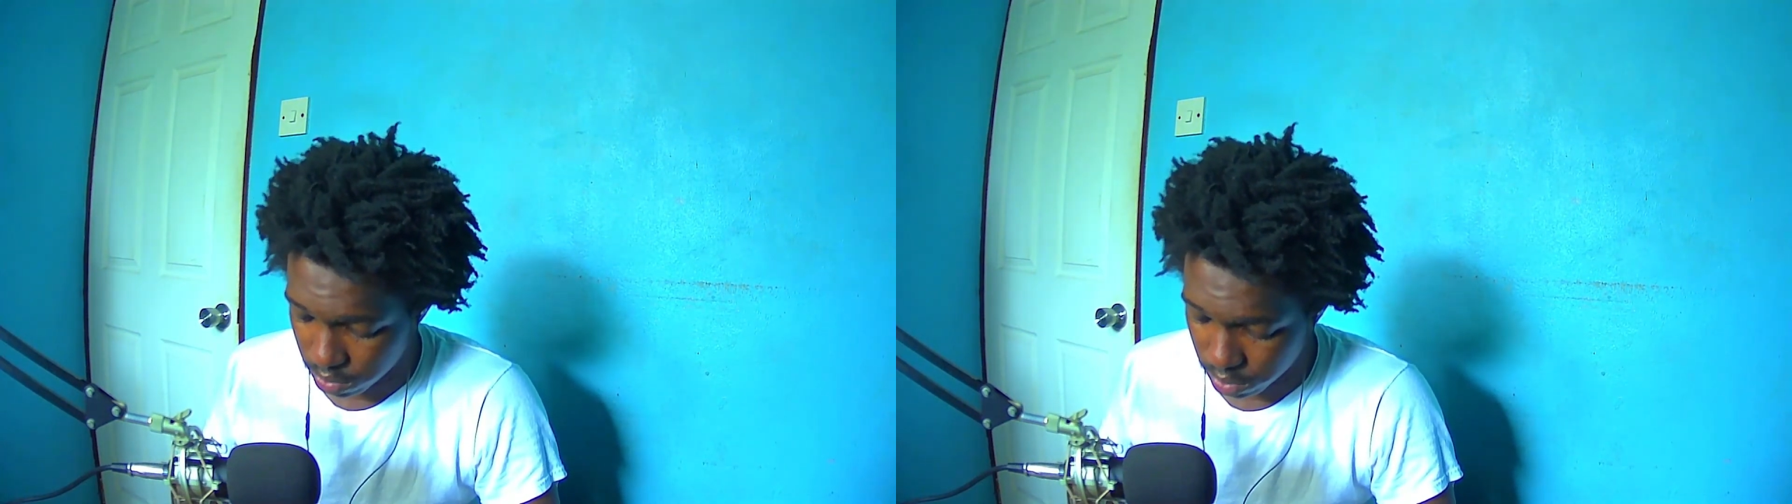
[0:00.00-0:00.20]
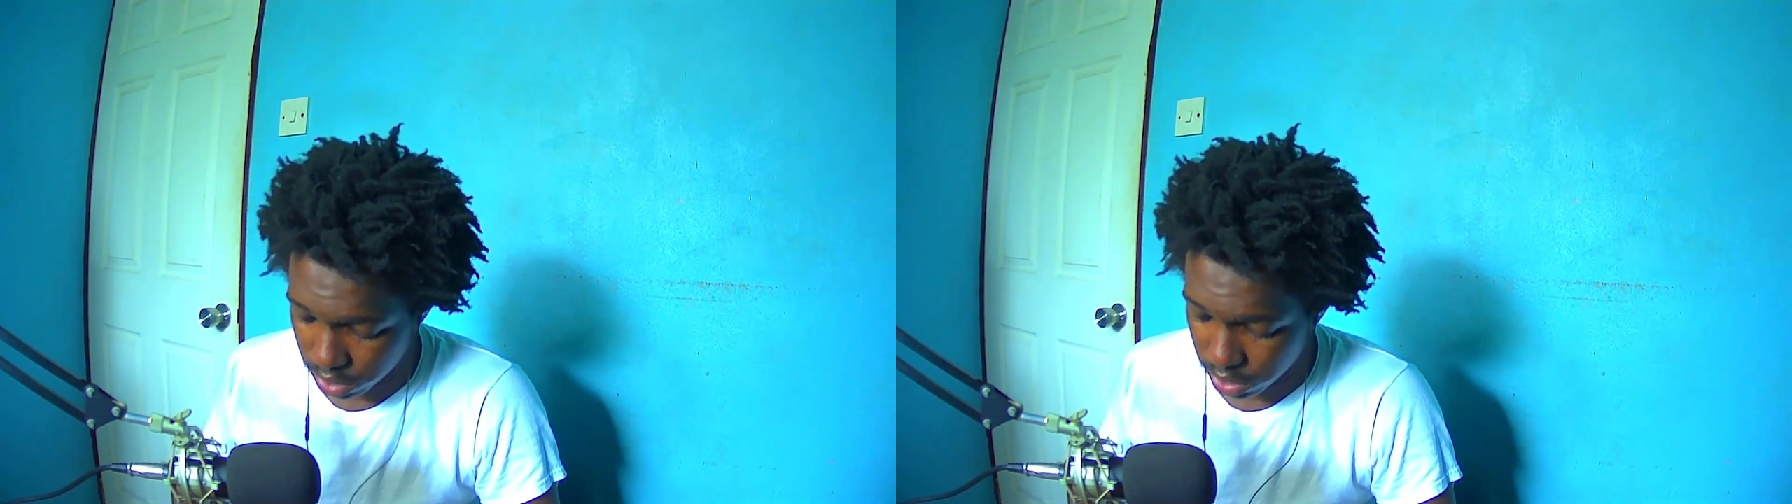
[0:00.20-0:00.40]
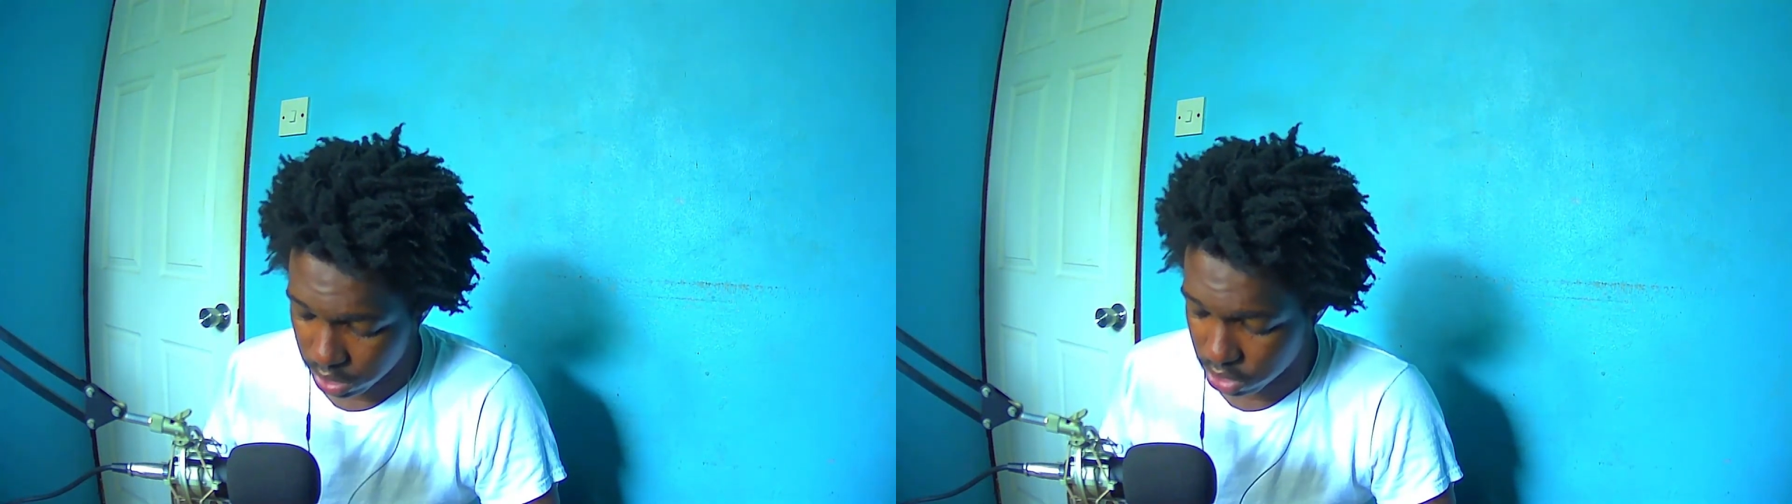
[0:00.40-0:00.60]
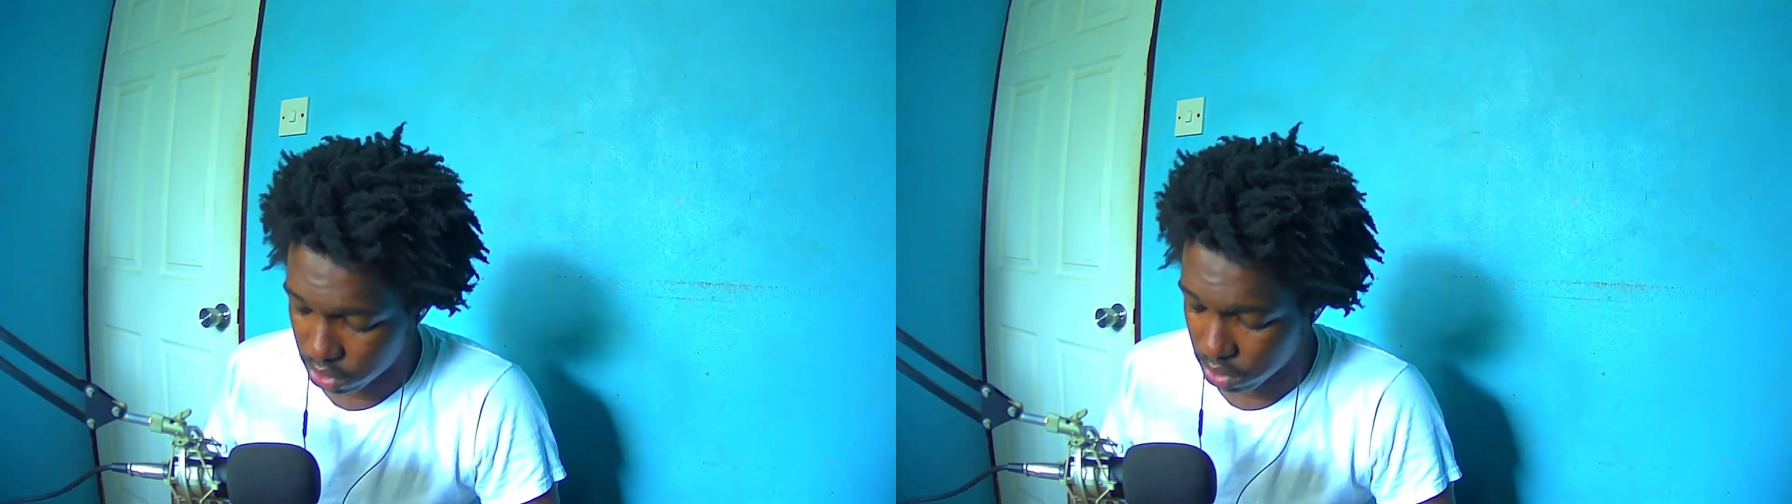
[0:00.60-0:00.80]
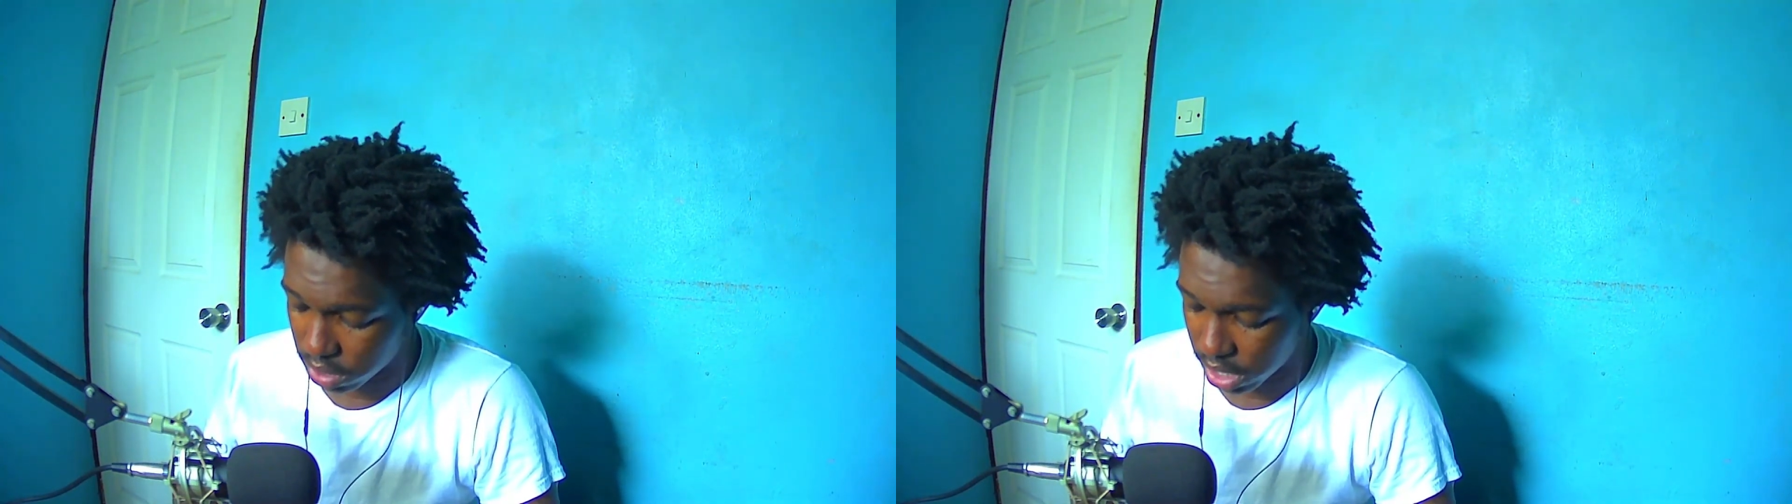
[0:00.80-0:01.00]
when he
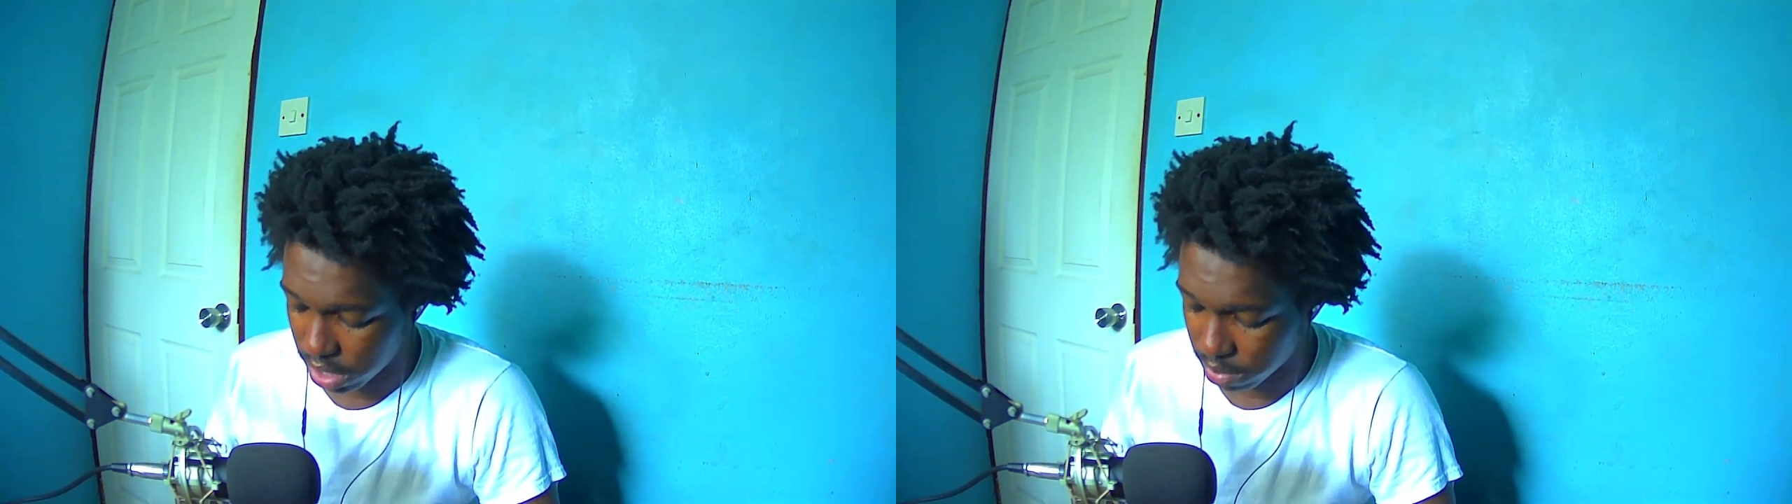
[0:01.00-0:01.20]
suicide